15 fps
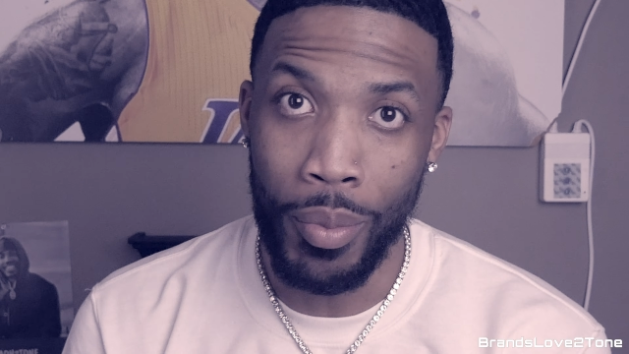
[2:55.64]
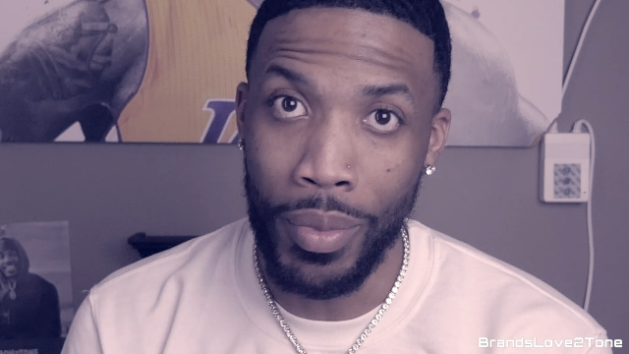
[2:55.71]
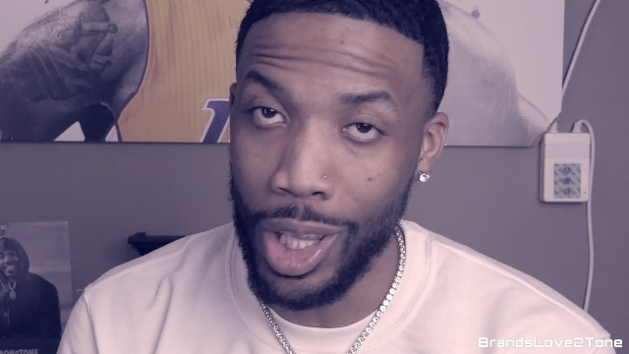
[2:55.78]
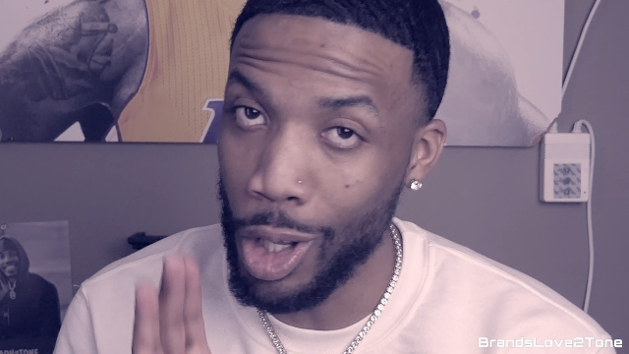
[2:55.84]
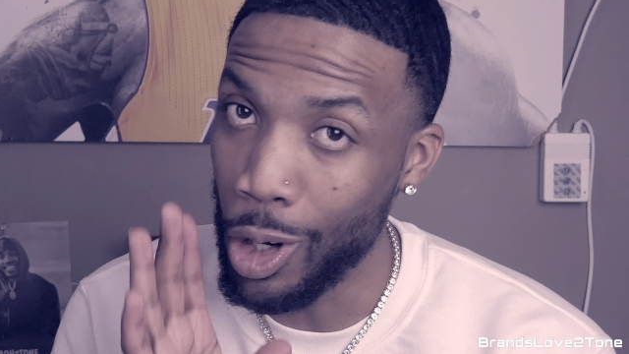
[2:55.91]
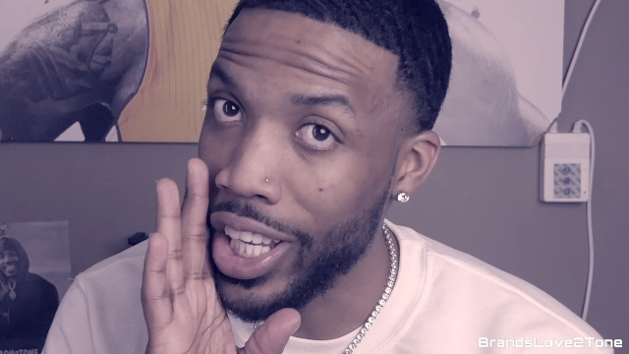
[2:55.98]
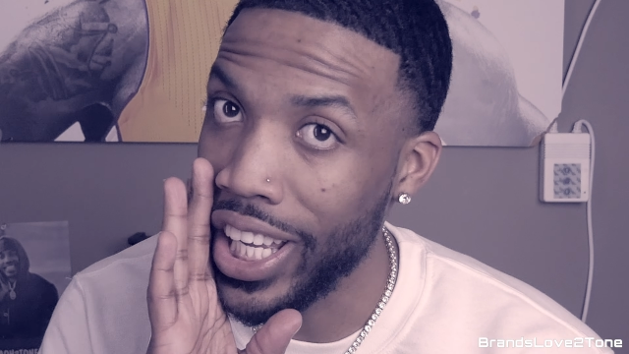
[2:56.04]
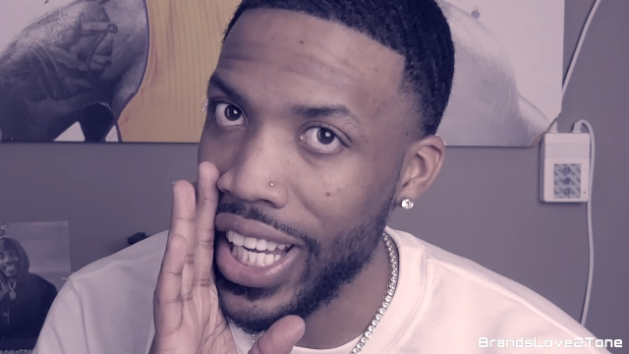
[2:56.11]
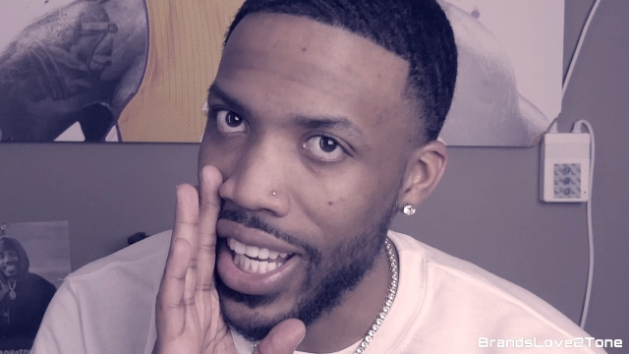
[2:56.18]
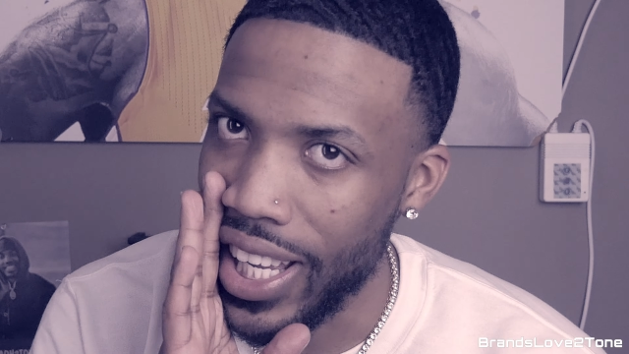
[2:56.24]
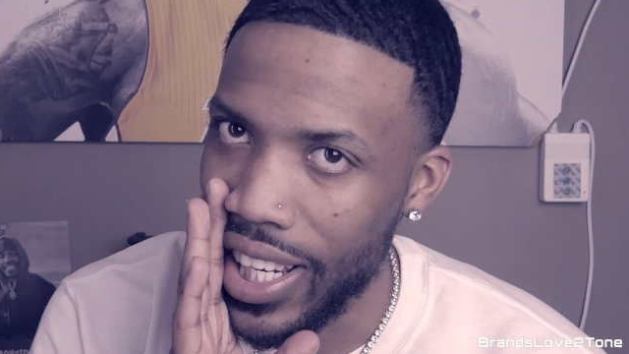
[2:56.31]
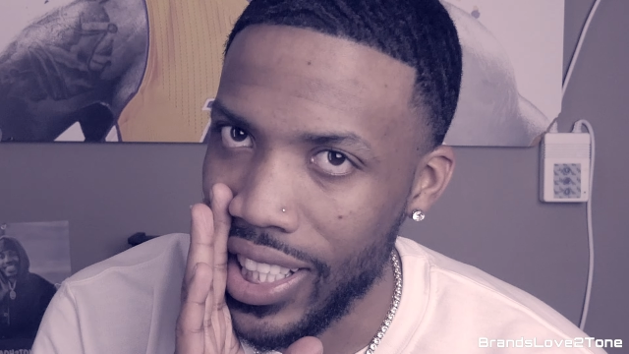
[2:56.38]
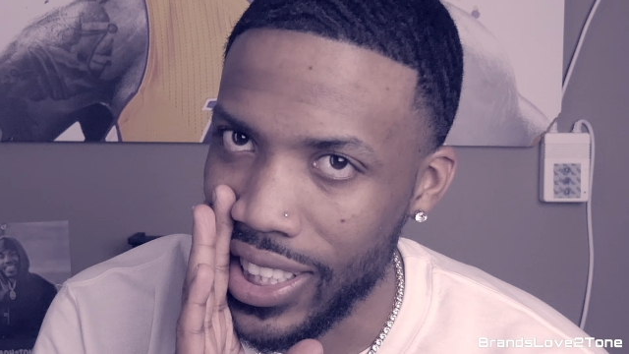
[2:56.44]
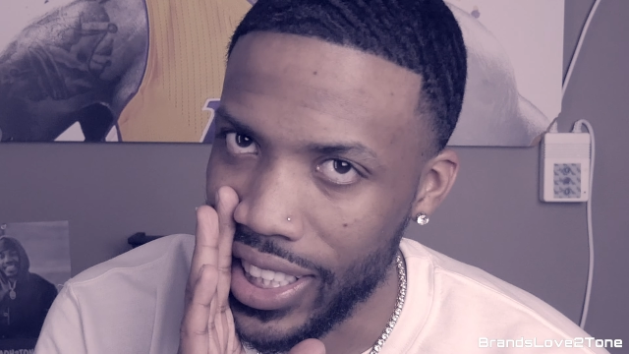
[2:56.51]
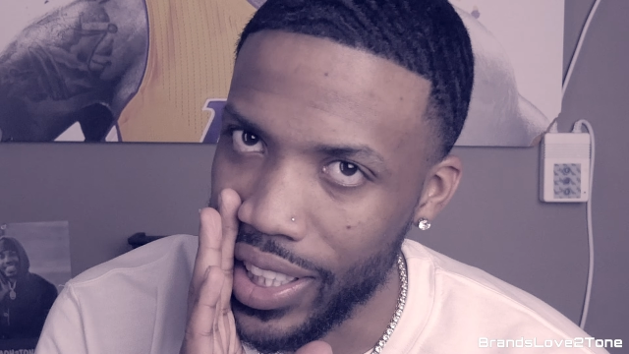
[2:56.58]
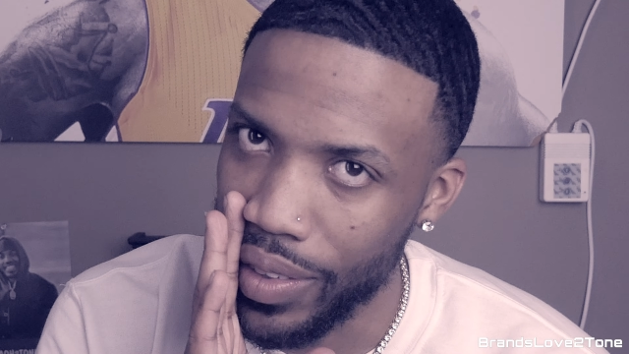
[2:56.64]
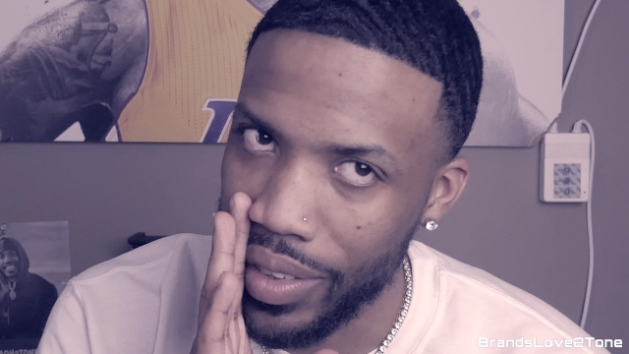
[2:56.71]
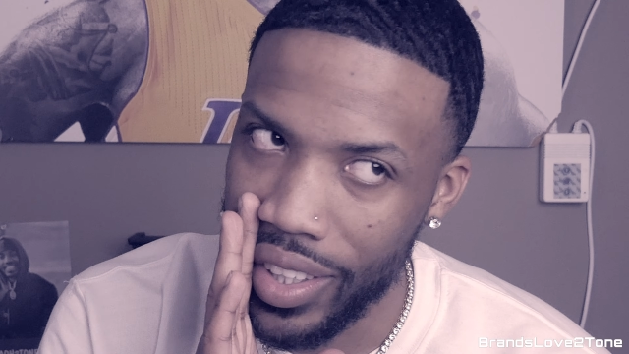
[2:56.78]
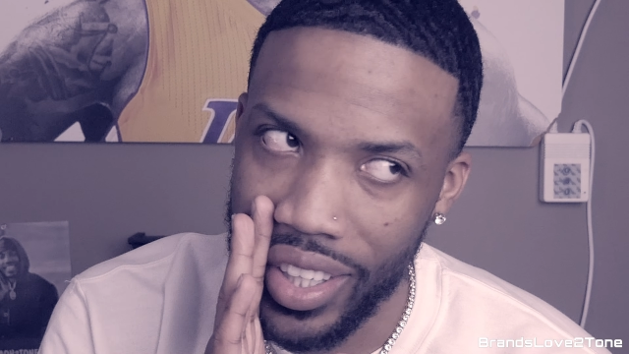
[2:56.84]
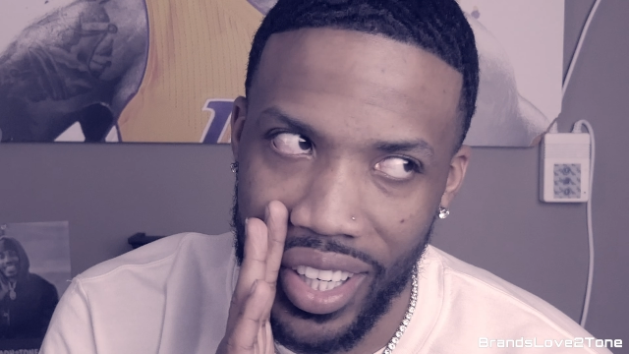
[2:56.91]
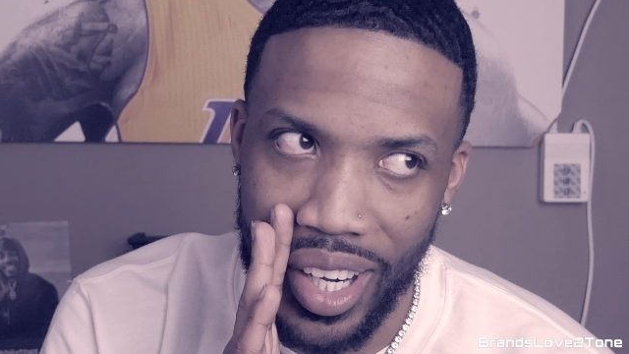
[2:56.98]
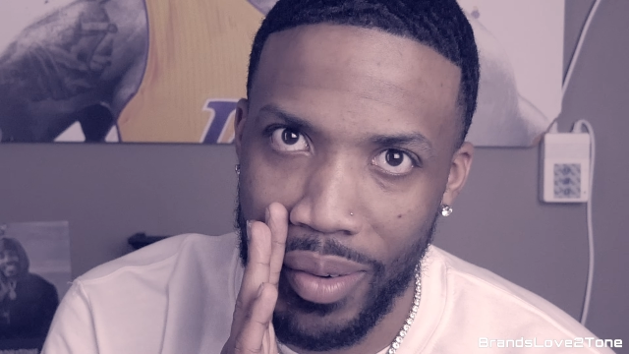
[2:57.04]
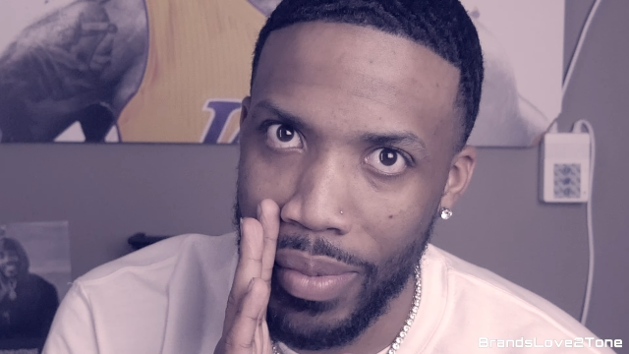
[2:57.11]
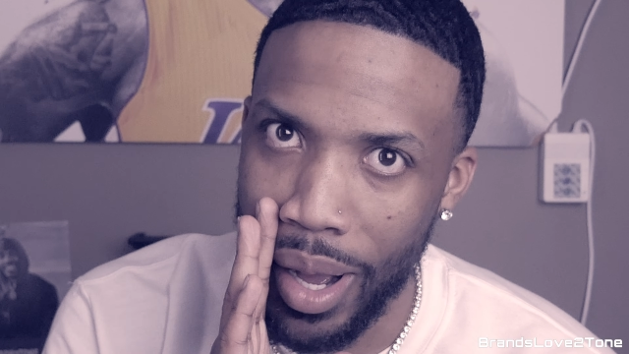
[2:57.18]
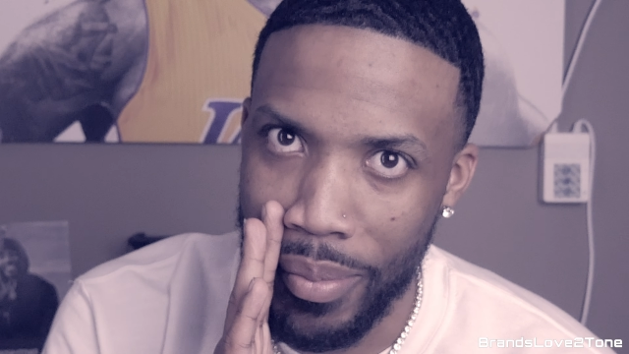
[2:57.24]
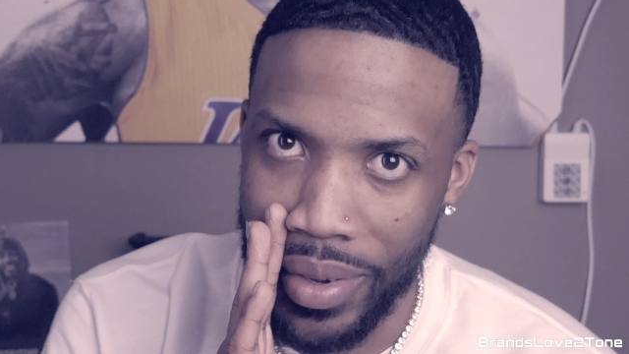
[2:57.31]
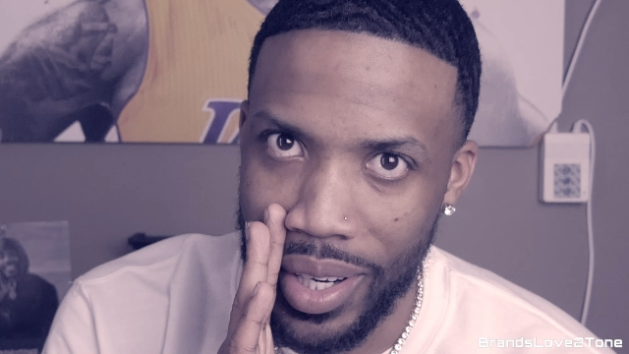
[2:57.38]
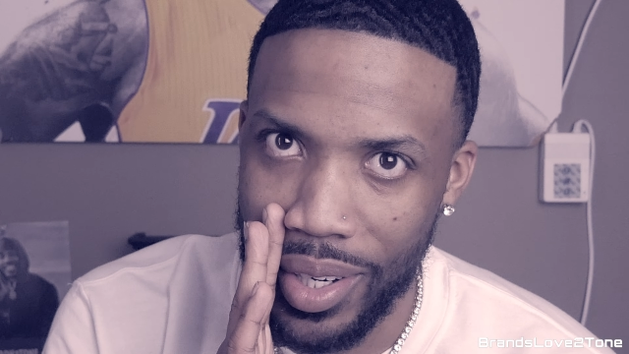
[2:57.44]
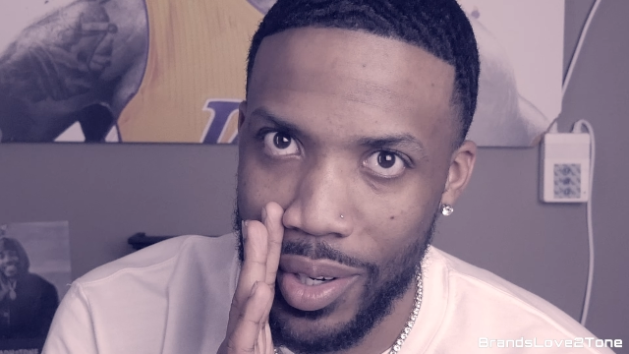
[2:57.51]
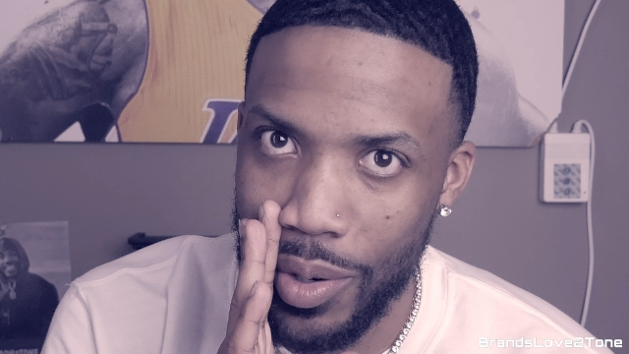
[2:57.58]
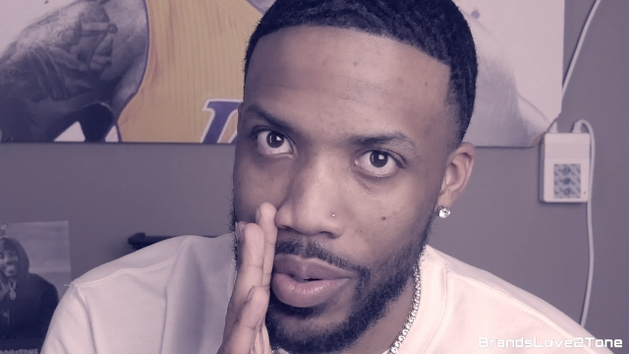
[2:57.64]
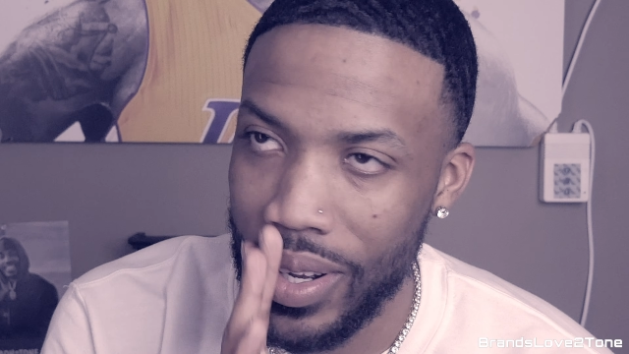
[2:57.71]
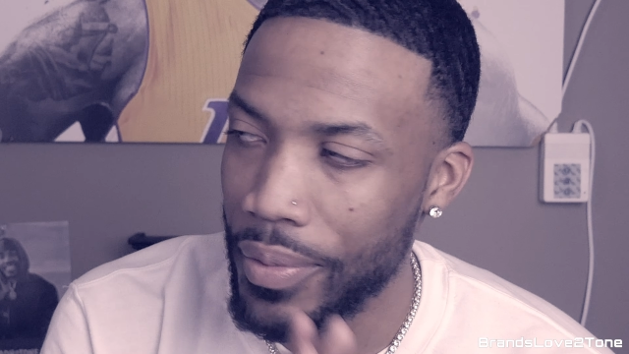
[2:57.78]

I'm a low key get this gift to her and buy me the new one.